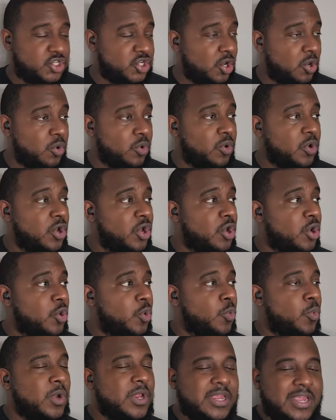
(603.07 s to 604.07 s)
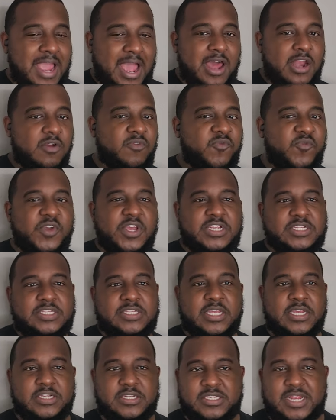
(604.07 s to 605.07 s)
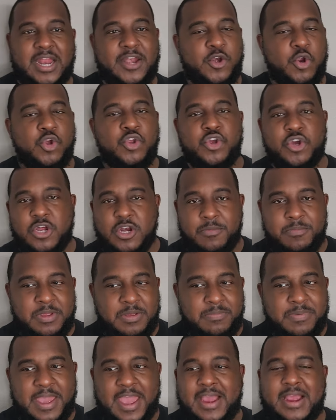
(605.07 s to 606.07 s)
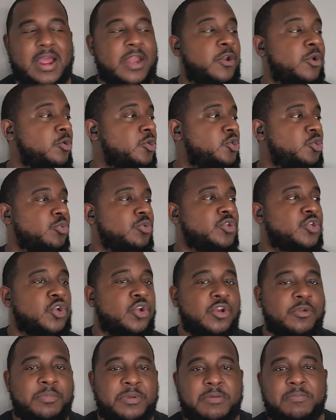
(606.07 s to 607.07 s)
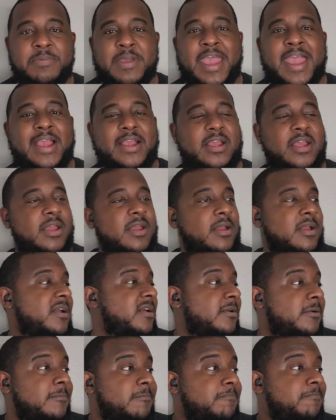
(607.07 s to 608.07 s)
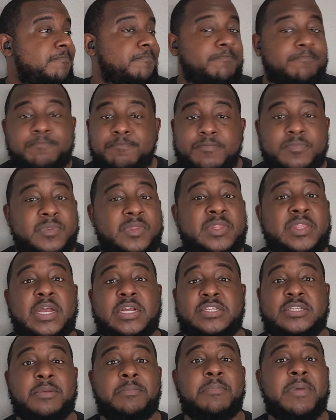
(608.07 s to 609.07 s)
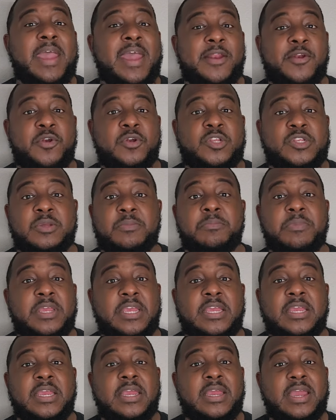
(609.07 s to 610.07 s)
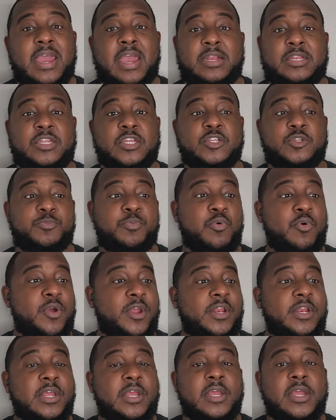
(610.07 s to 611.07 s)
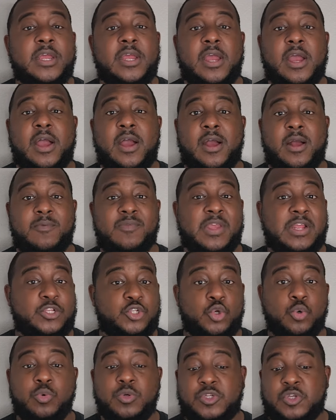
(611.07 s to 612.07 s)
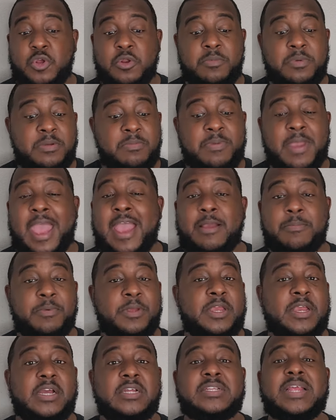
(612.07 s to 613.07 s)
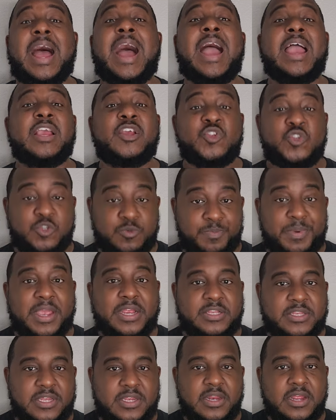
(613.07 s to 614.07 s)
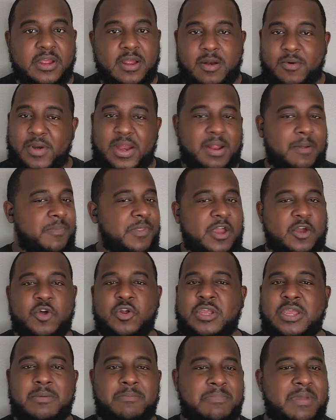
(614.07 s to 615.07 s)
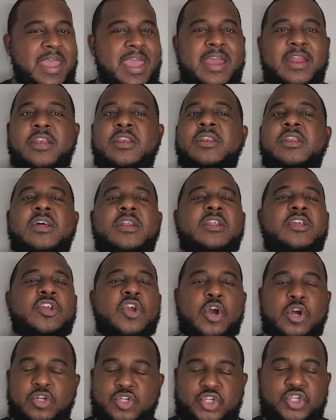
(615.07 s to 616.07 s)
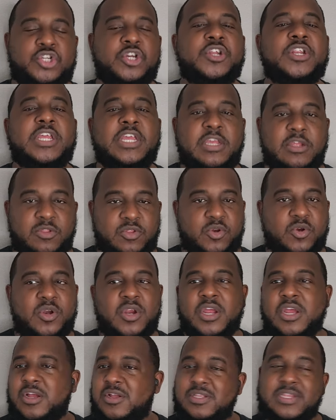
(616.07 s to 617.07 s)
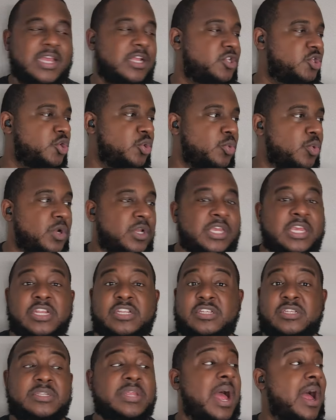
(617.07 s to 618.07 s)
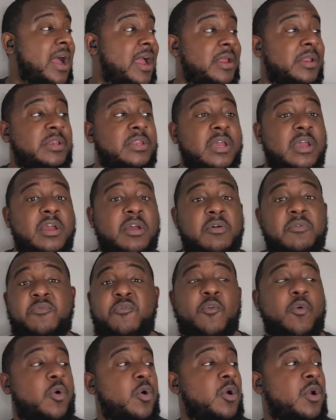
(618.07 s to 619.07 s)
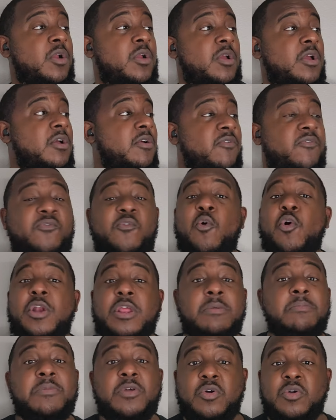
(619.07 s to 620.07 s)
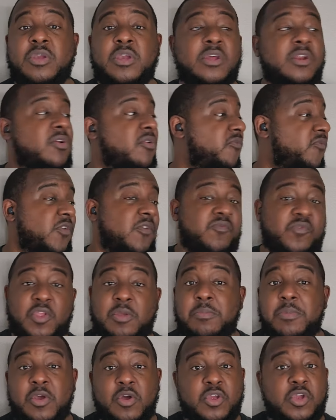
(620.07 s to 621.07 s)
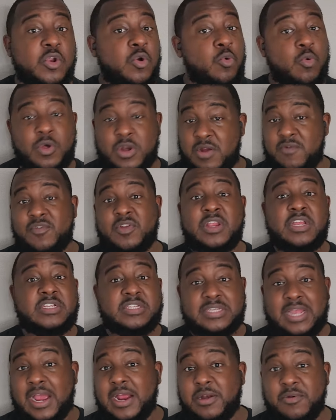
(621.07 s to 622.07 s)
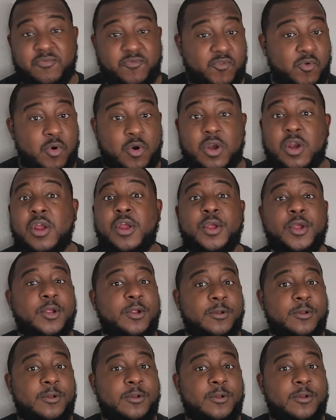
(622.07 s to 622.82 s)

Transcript: so We got to fix this. I know you're going to be back. I know Tua's going to be back. Doesn't matter to me at this point that Tua's going to be back because I expect it. All right? I'm not going to get mad. None of y'all should either that Tua gets signed for $40 million or $50 million or whatever they sign him for.